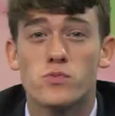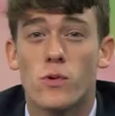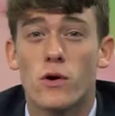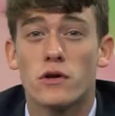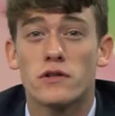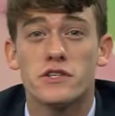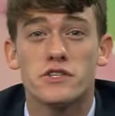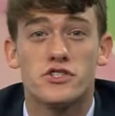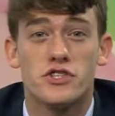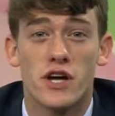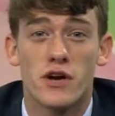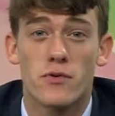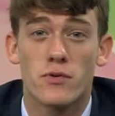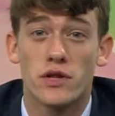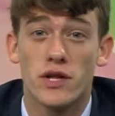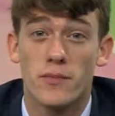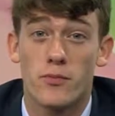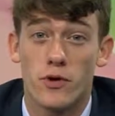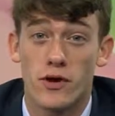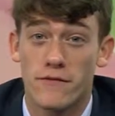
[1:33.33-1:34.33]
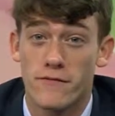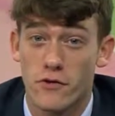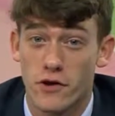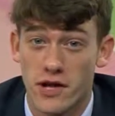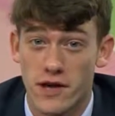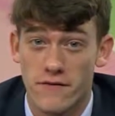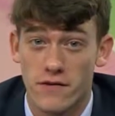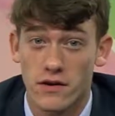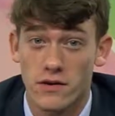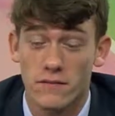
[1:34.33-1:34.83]
world is generally pretty
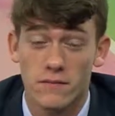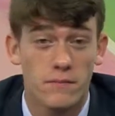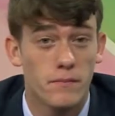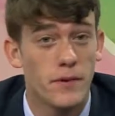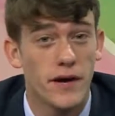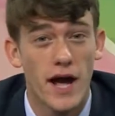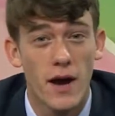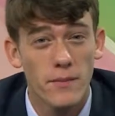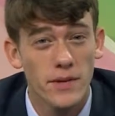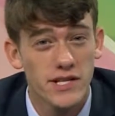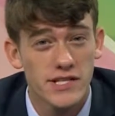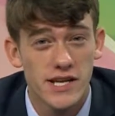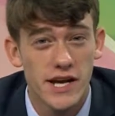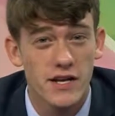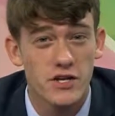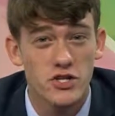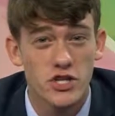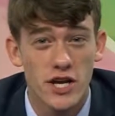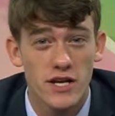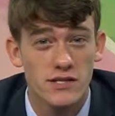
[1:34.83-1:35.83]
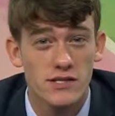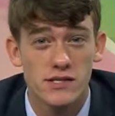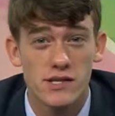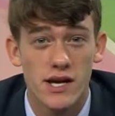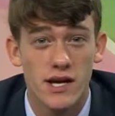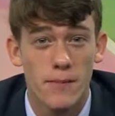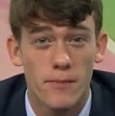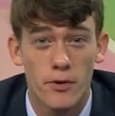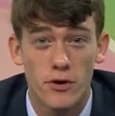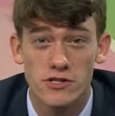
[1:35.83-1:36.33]
forgiving, but how many second chances
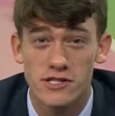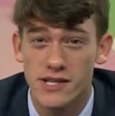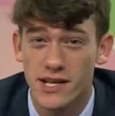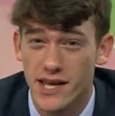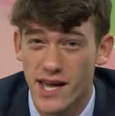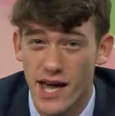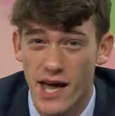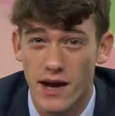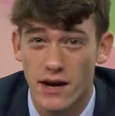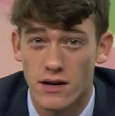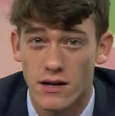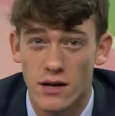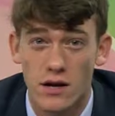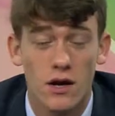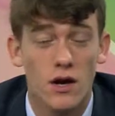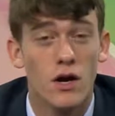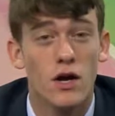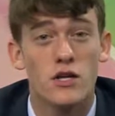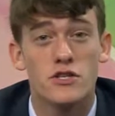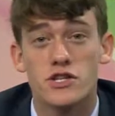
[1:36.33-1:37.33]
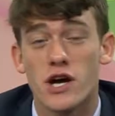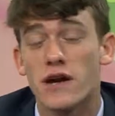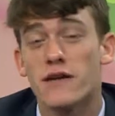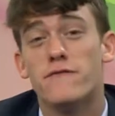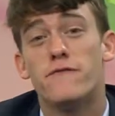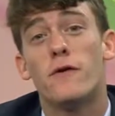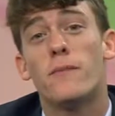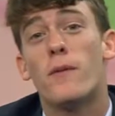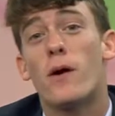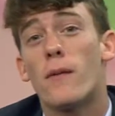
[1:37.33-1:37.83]
can a person get? Johnny
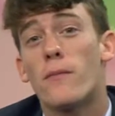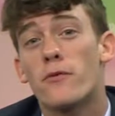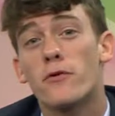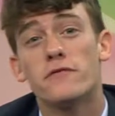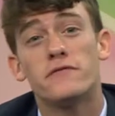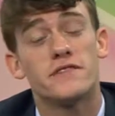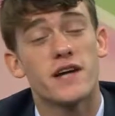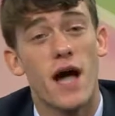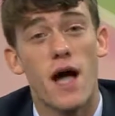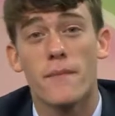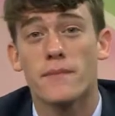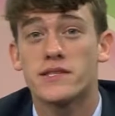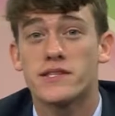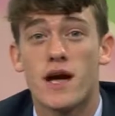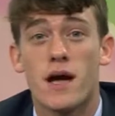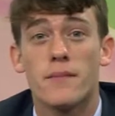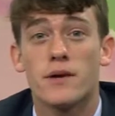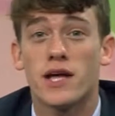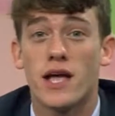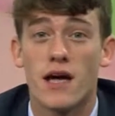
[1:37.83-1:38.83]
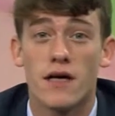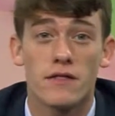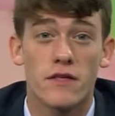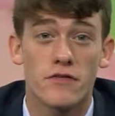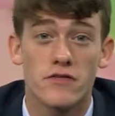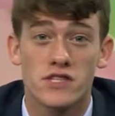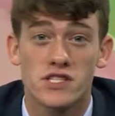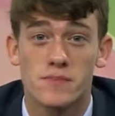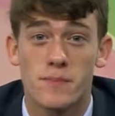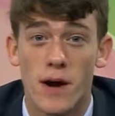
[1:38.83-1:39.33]
Football proved time and time again that
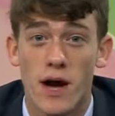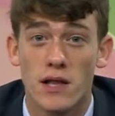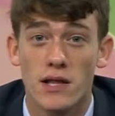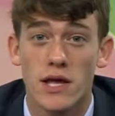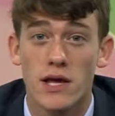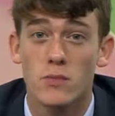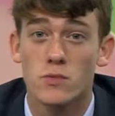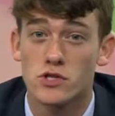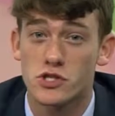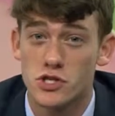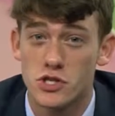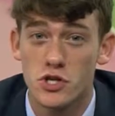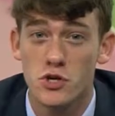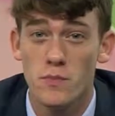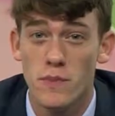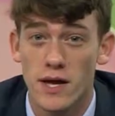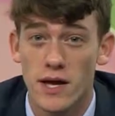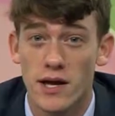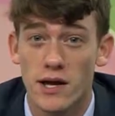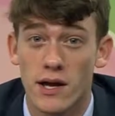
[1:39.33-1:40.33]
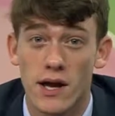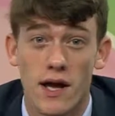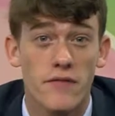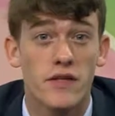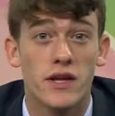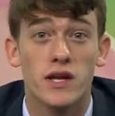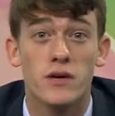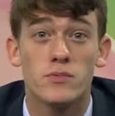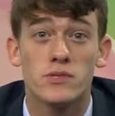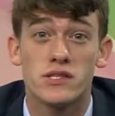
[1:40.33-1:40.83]
the spotlight was too big and
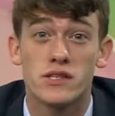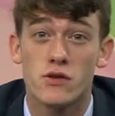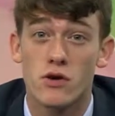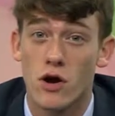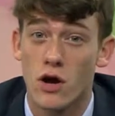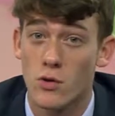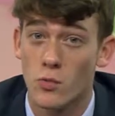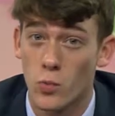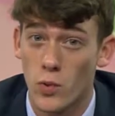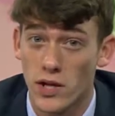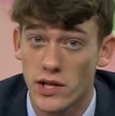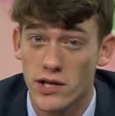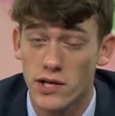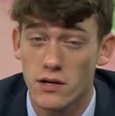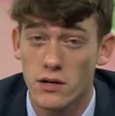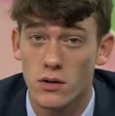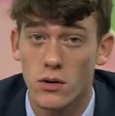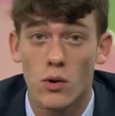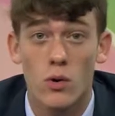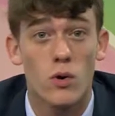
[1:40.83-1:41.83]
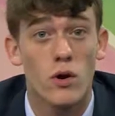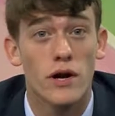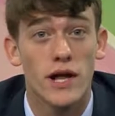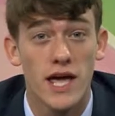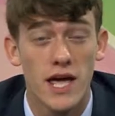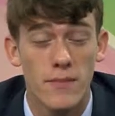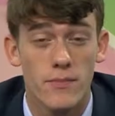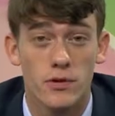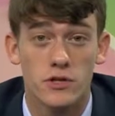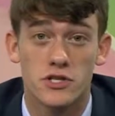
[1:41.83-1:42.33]
that he was either unwilling or
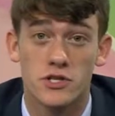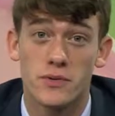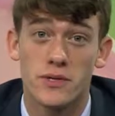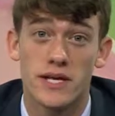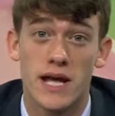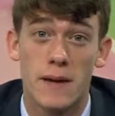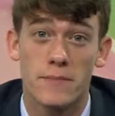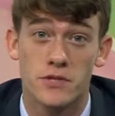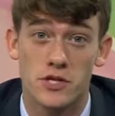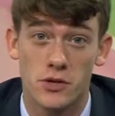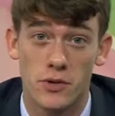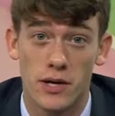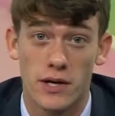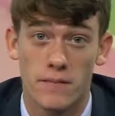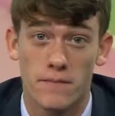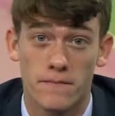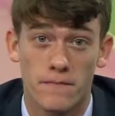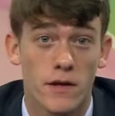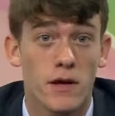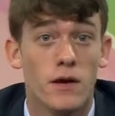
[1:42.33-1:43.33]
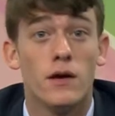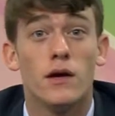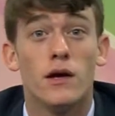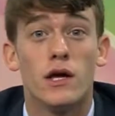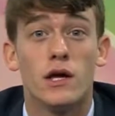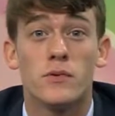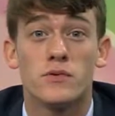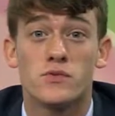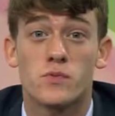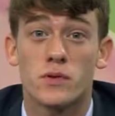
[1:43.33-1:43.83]
unable to adapt to it.
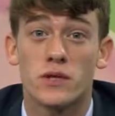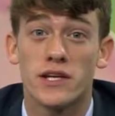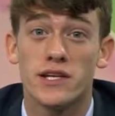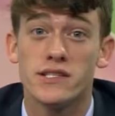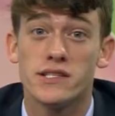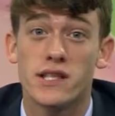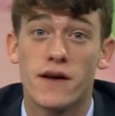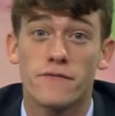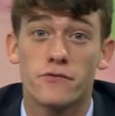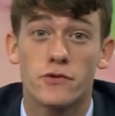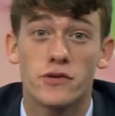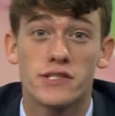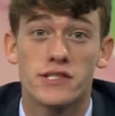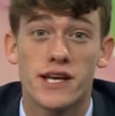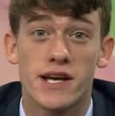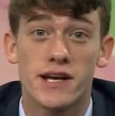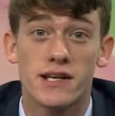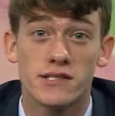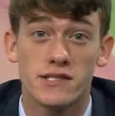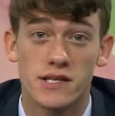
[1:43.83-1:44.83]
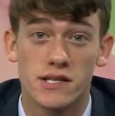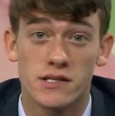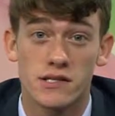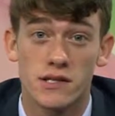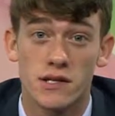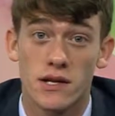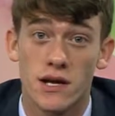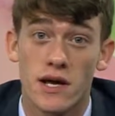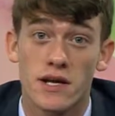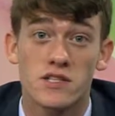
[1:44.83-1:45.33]
He was released after his second
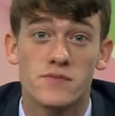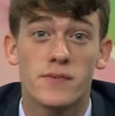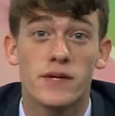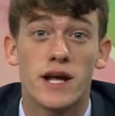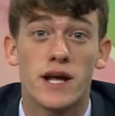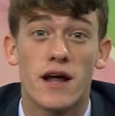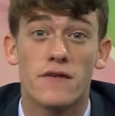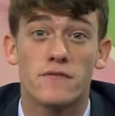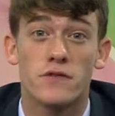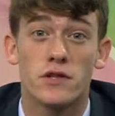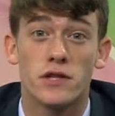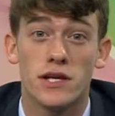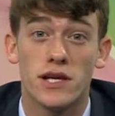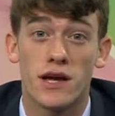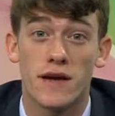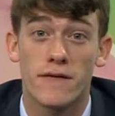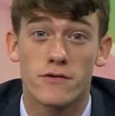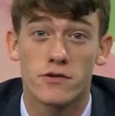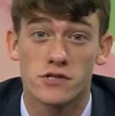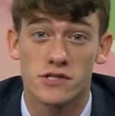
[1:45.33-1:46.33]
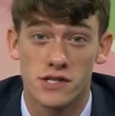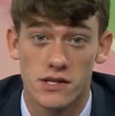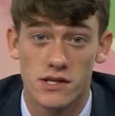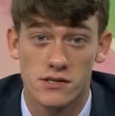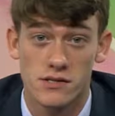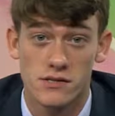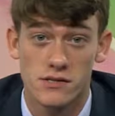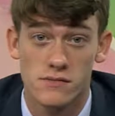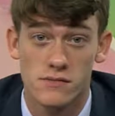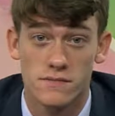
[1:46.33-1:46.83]
season and has been out of the league ever
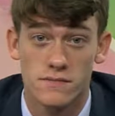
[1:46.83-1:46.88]
since.